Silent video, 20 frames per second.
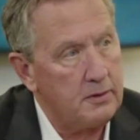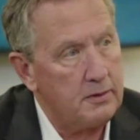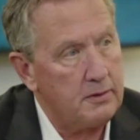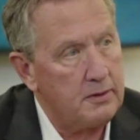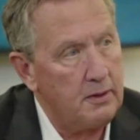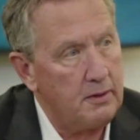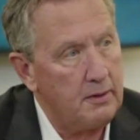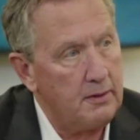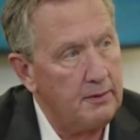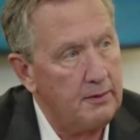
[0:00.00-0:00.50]

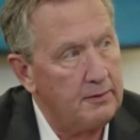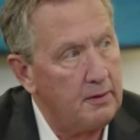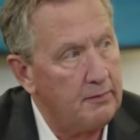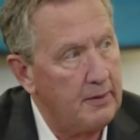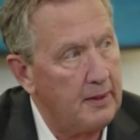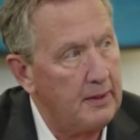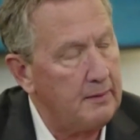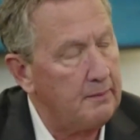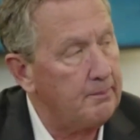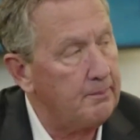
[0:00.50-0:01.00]
Series
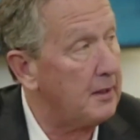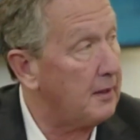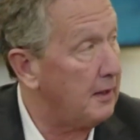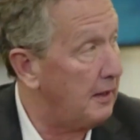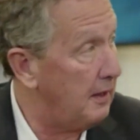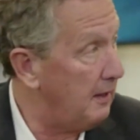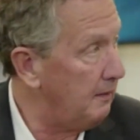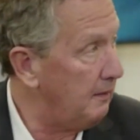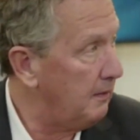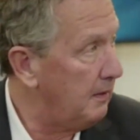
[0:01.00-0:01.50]
event.
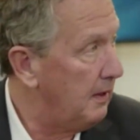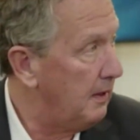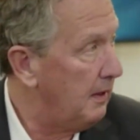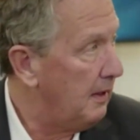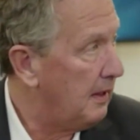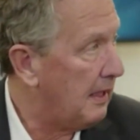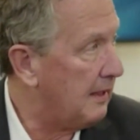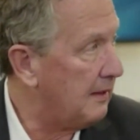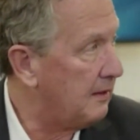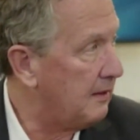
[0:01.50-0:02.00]
Again,
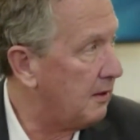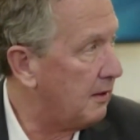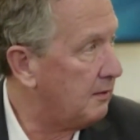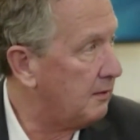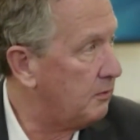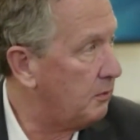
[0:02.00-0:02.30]
I thought